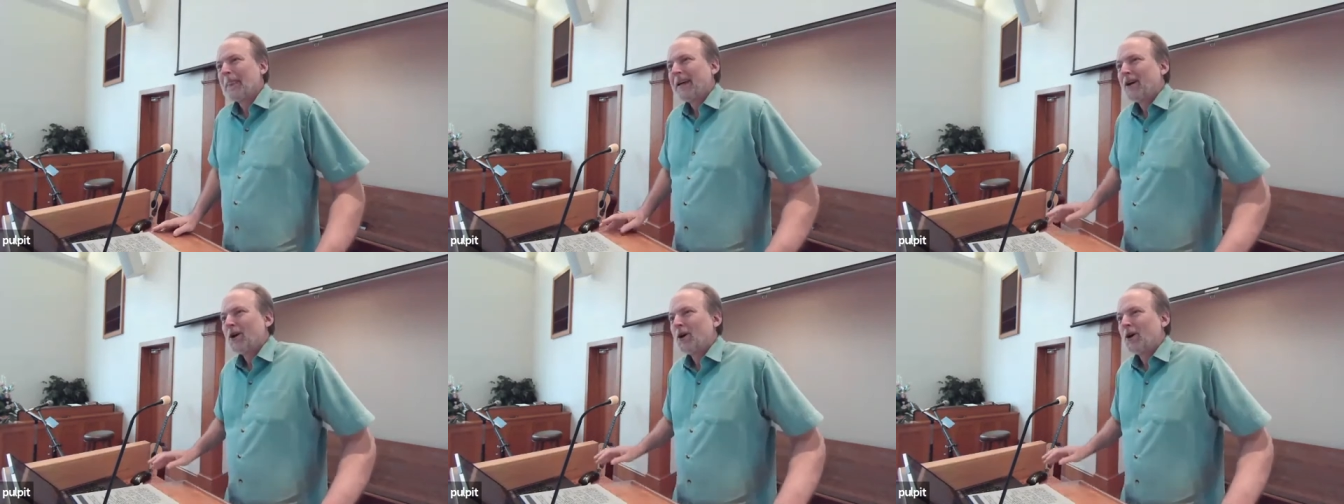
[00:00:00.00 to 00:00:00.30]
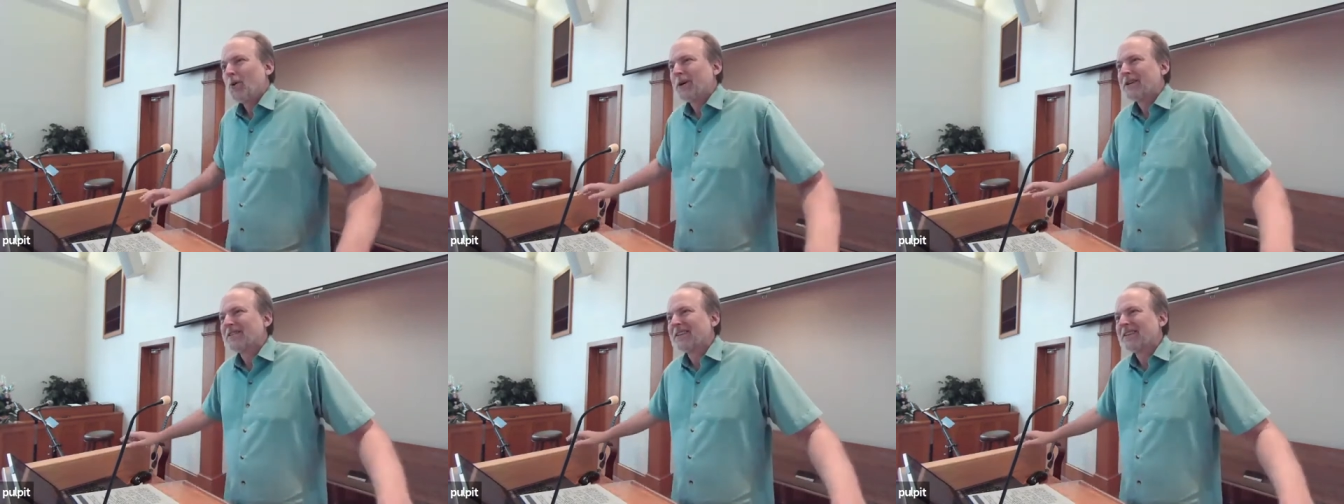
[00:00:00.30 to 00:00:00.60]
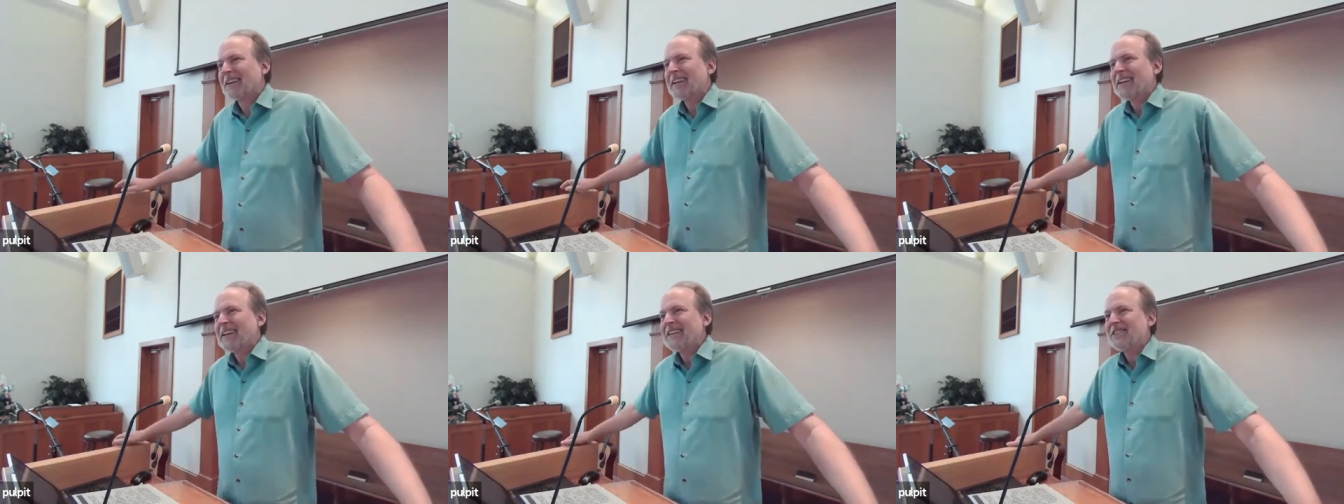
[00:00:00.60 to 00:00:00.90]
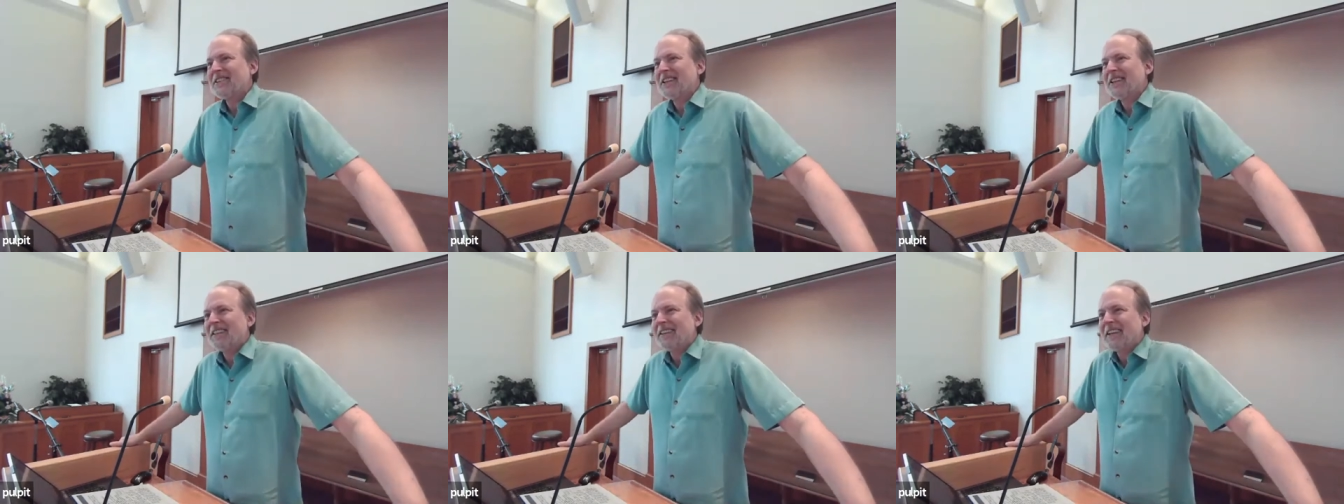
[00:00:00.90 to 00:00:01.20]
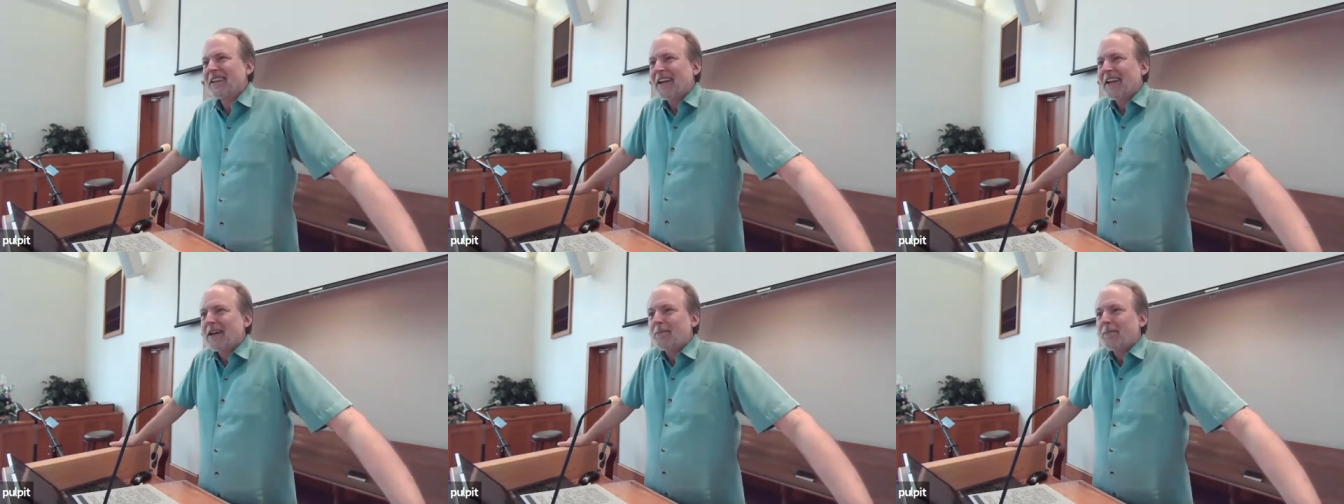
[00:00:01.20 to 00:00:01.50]
who is least in the
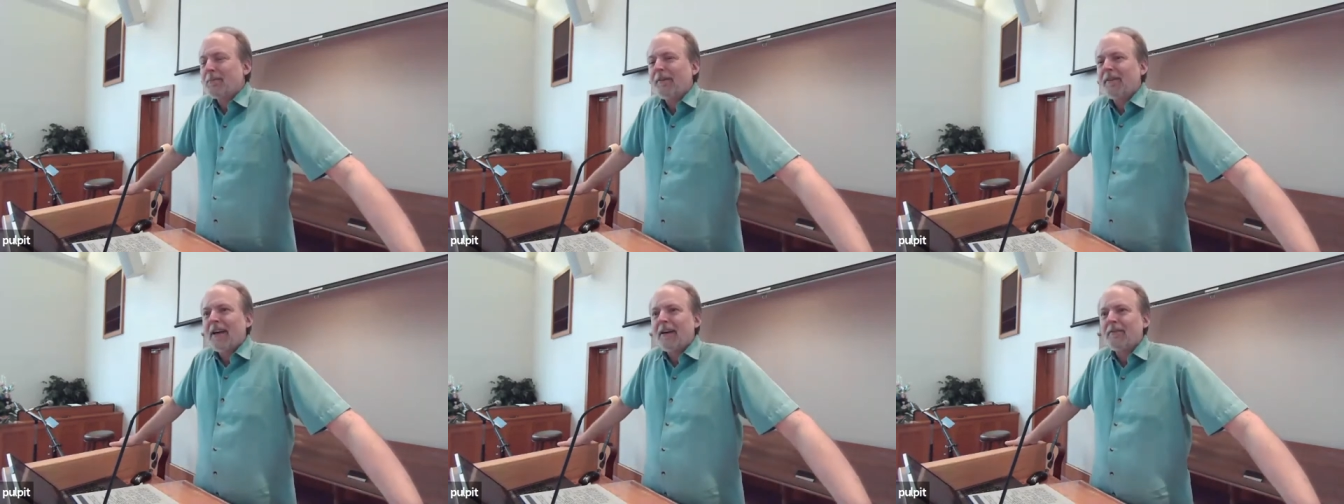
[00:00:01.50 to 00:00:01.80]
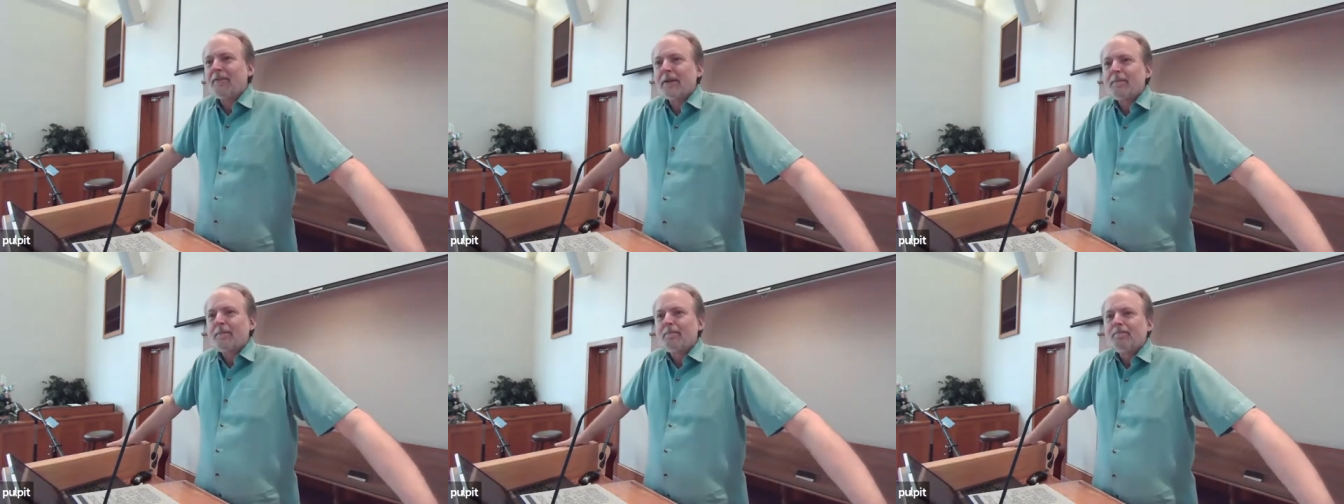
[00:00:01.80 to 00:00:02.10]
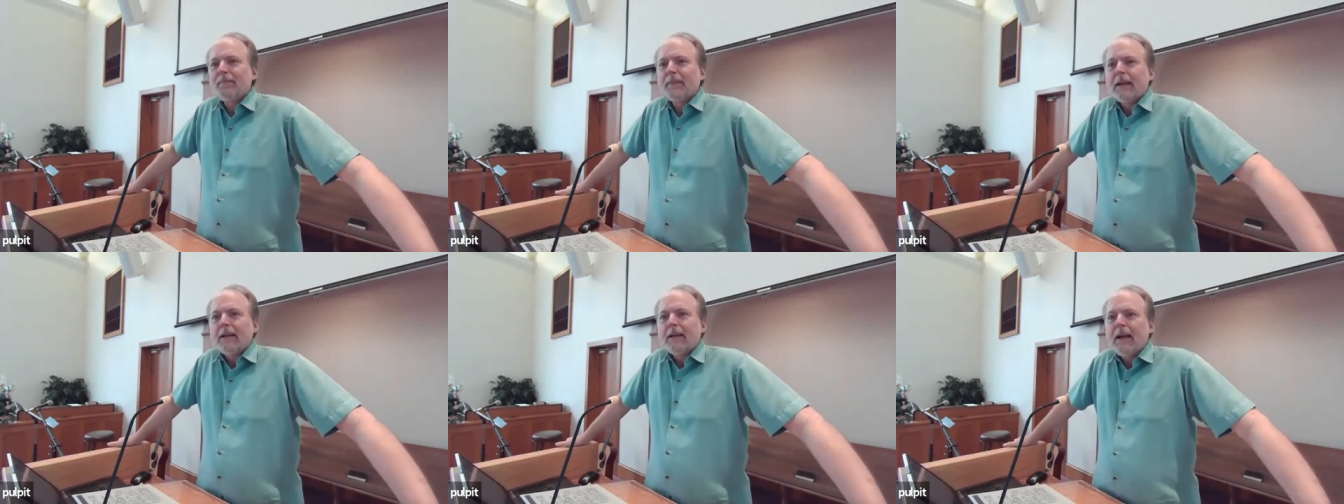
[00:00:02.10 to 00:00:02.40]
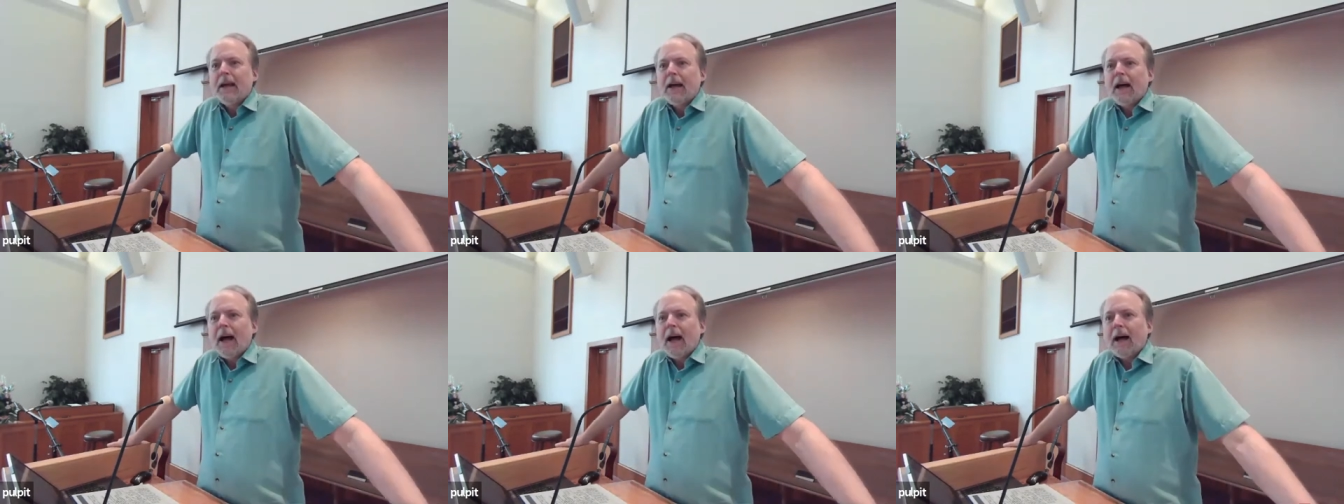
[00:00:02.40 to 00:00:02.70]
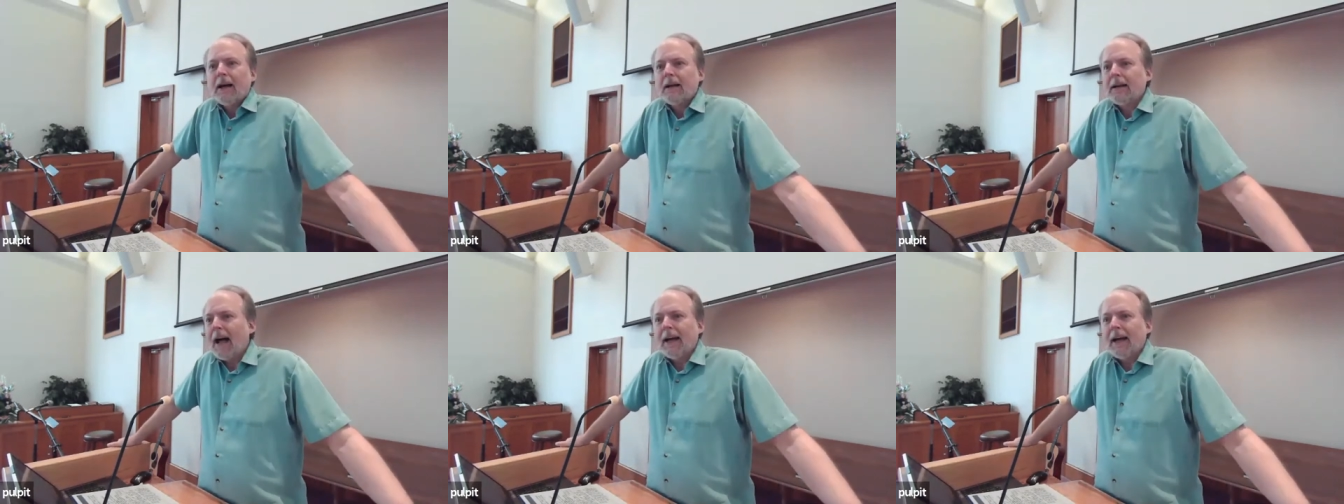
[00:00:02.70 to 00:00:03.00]
kingdom of heaven,
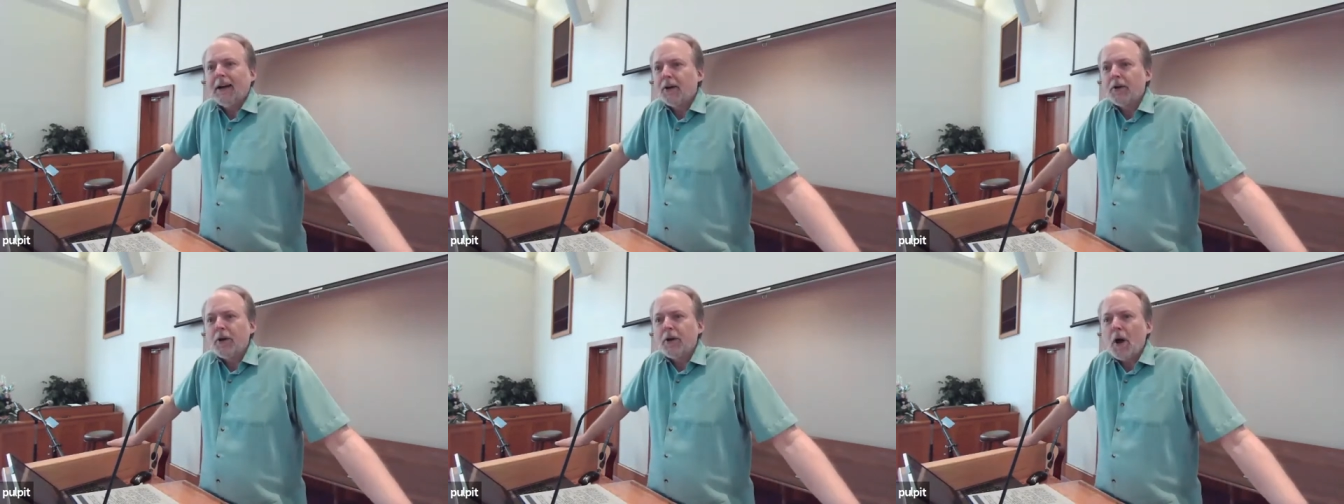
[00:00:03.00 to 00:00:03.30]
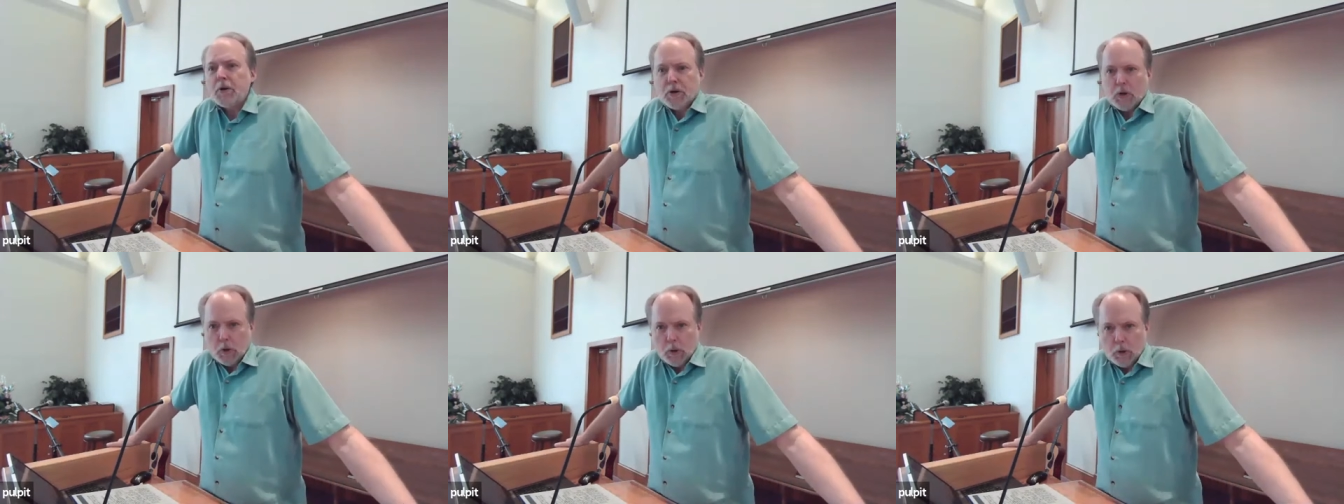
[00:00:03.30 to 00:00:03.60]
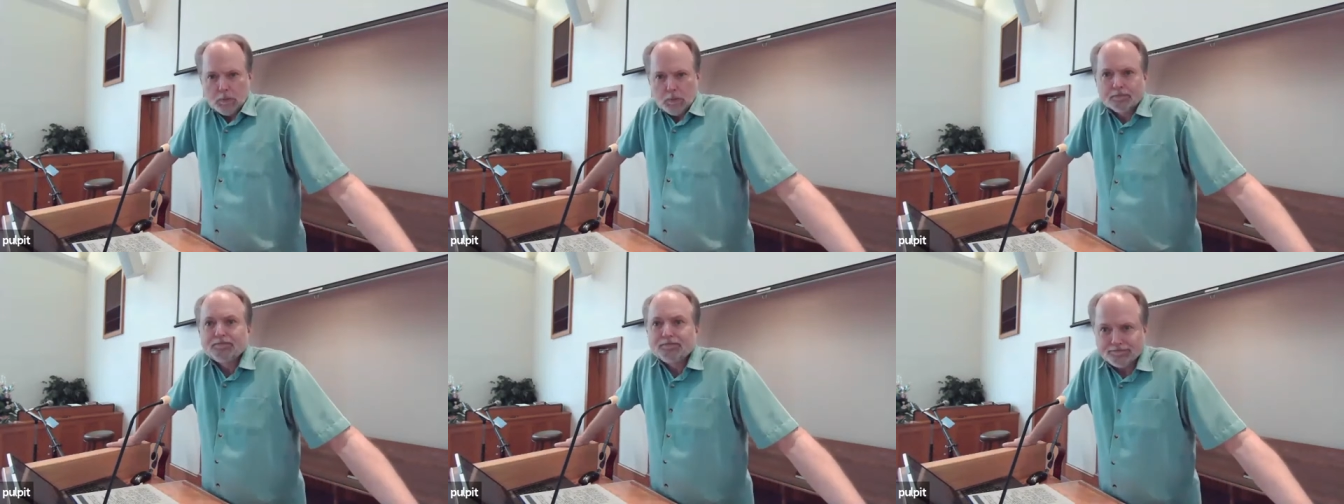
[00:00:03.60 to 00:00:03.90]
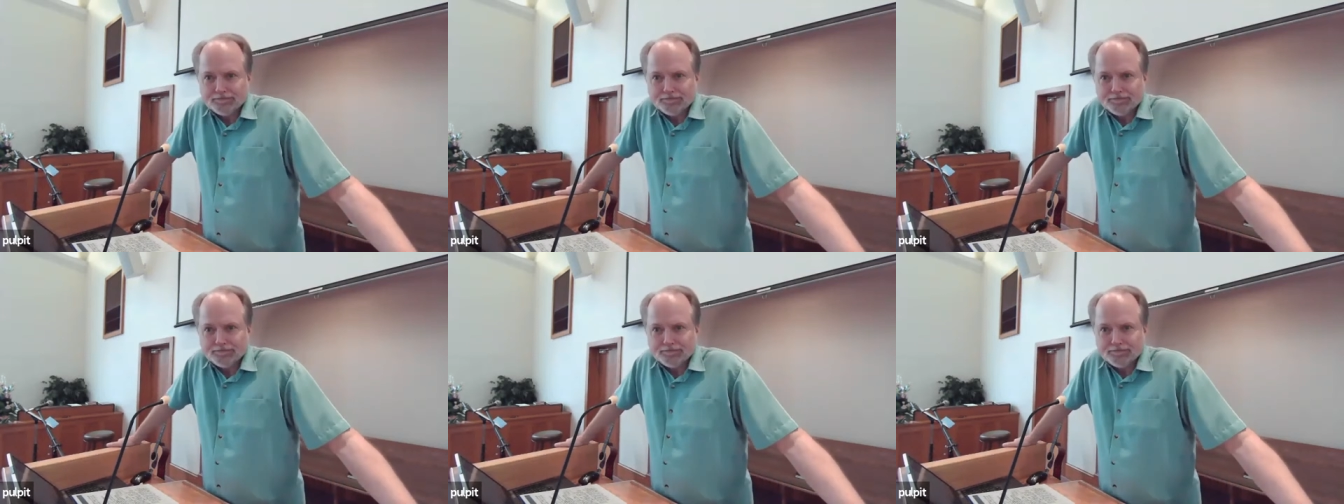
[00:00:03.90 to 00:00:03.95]
I, I don't know you,